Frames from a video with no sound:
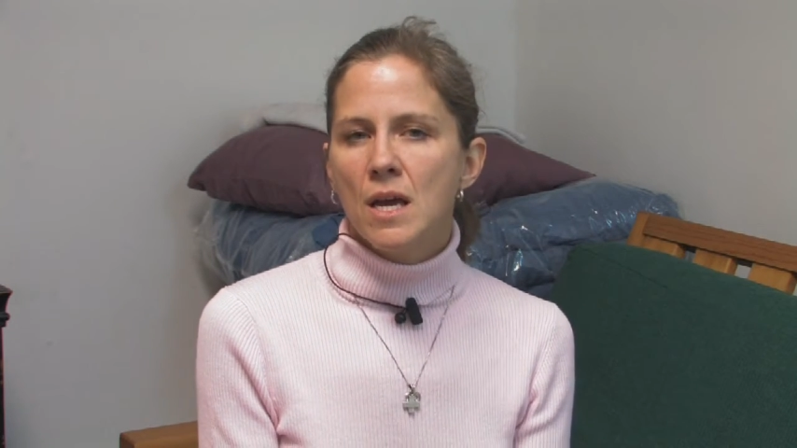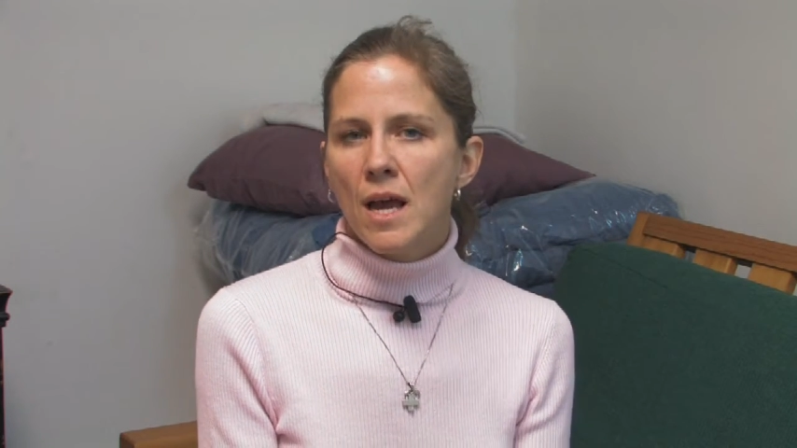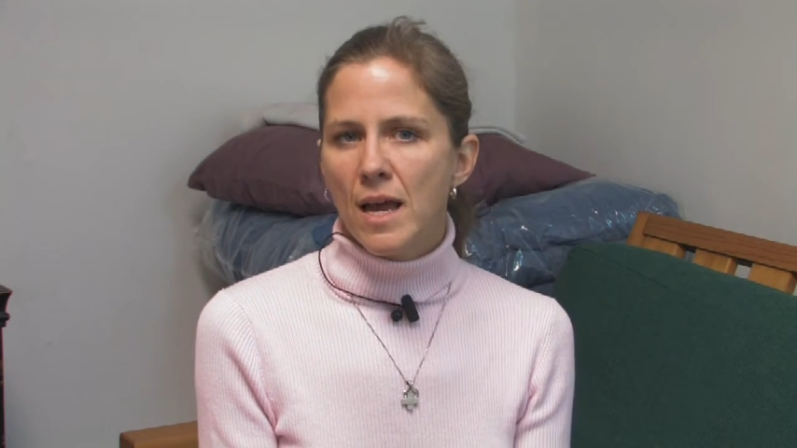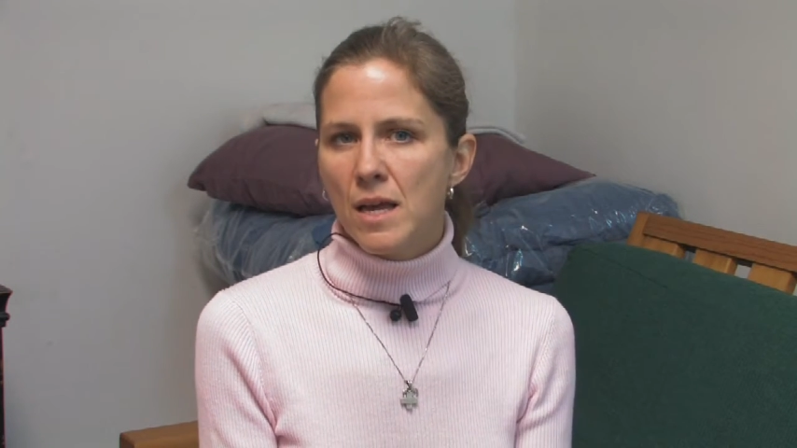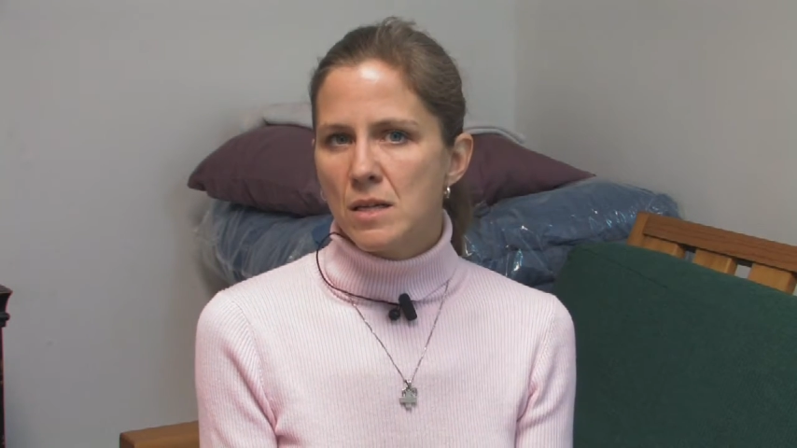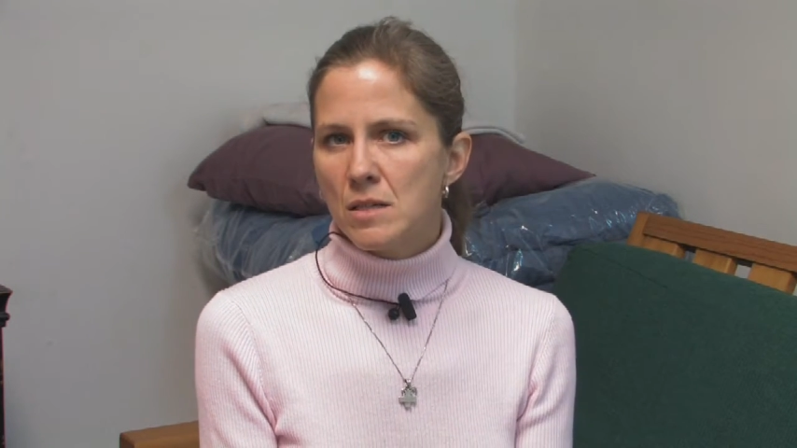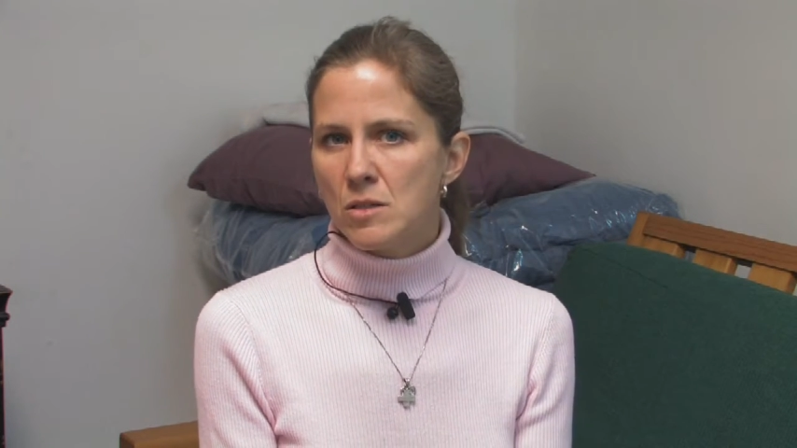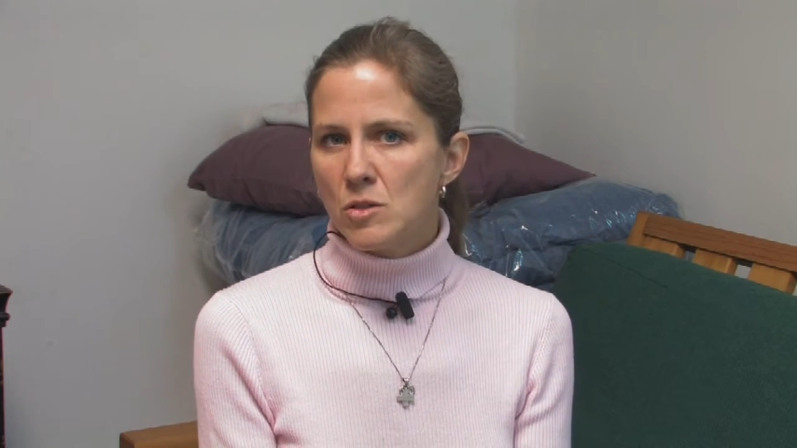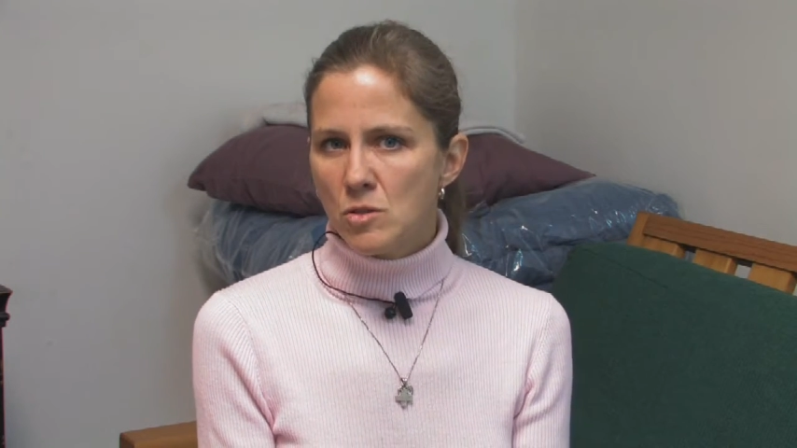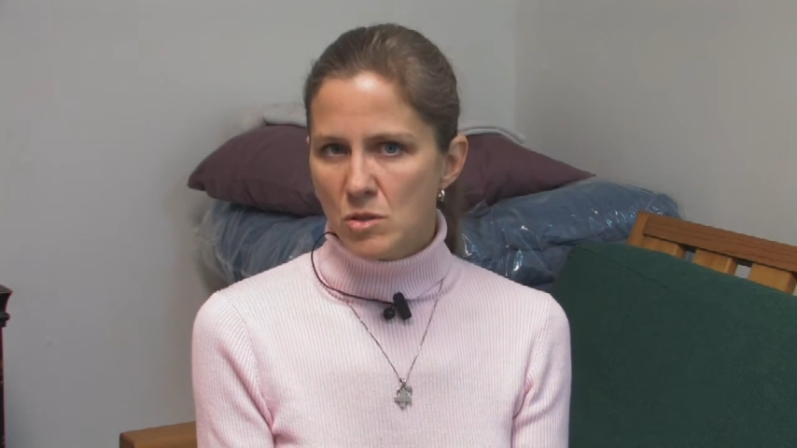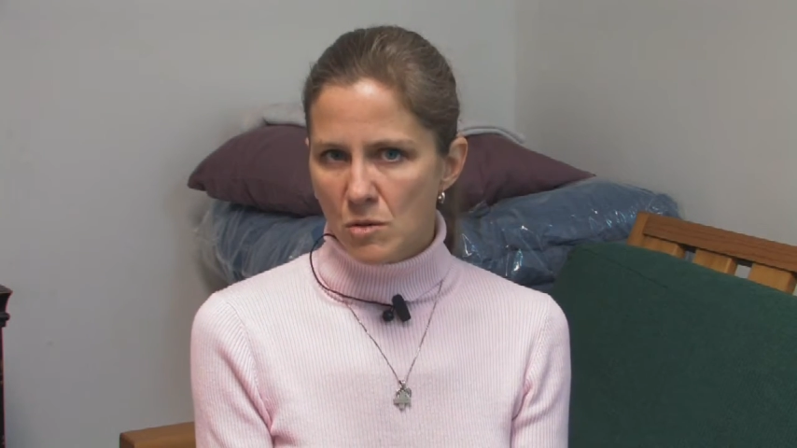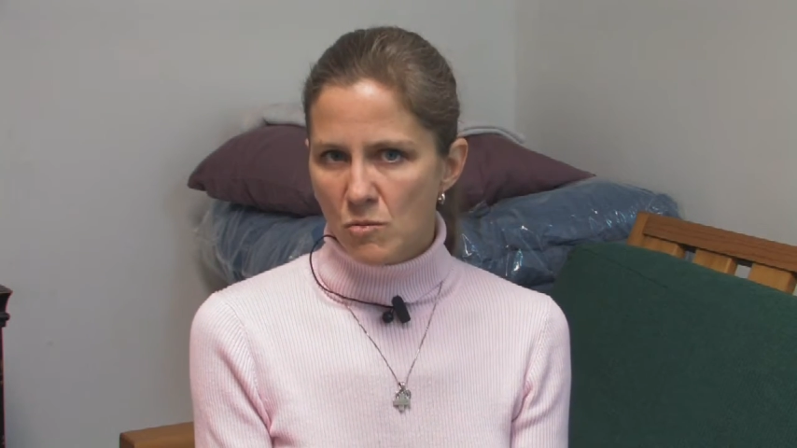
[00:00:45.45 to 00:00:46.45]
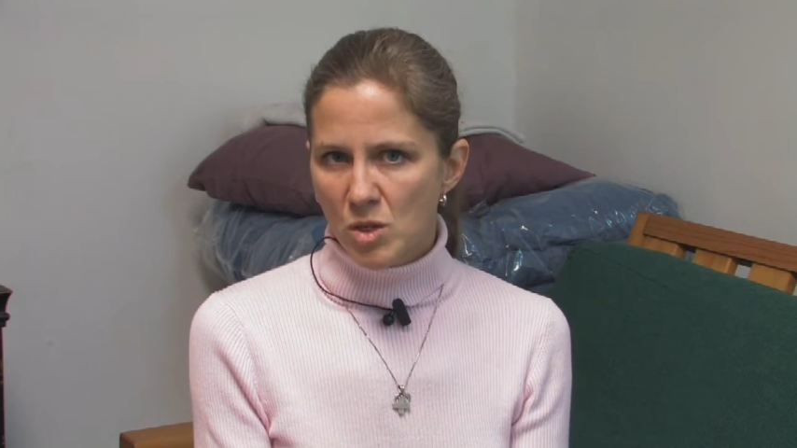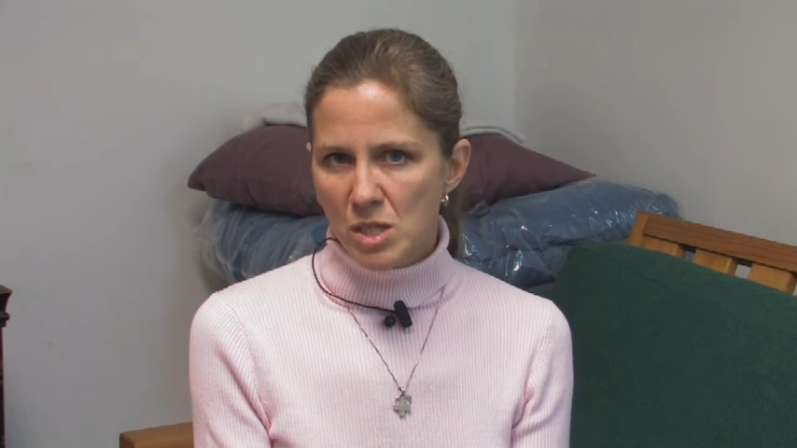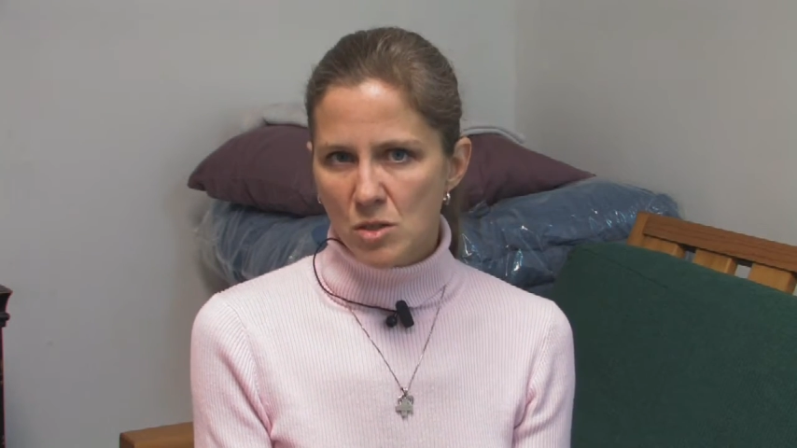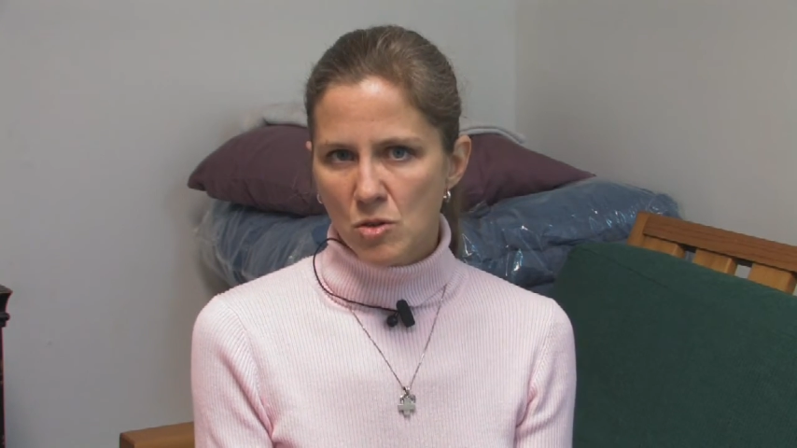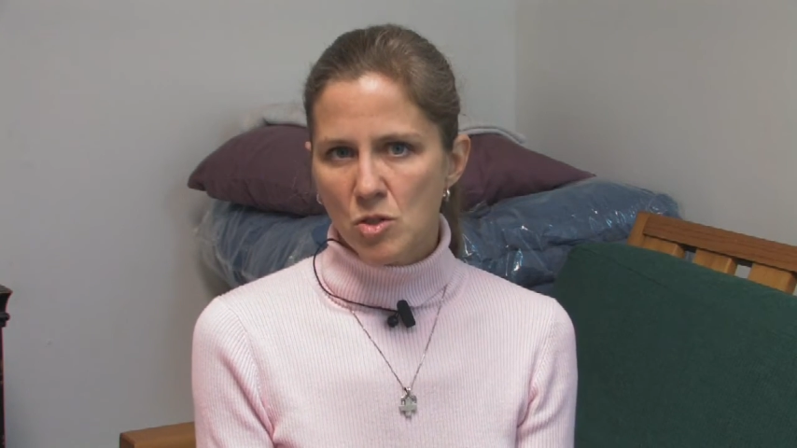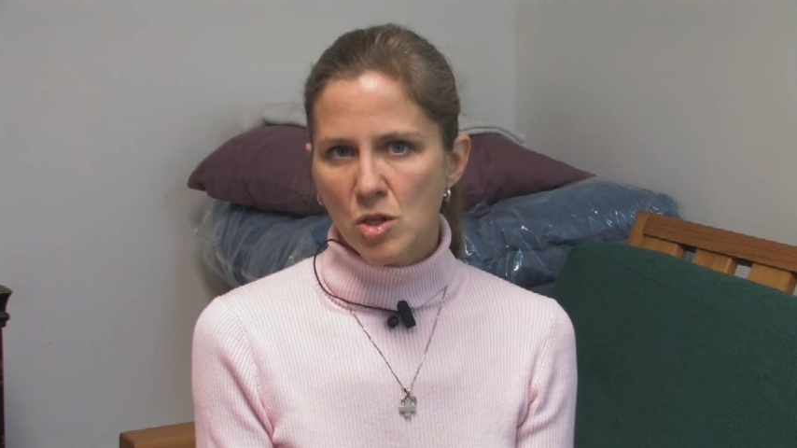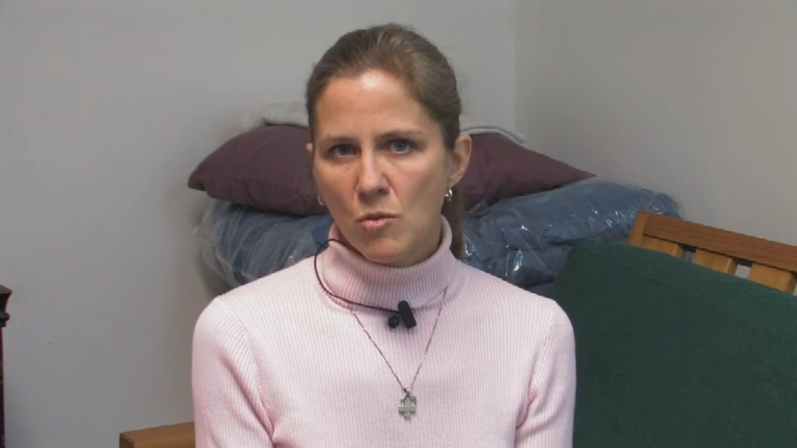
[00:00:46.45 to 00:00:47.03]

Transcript: and do some research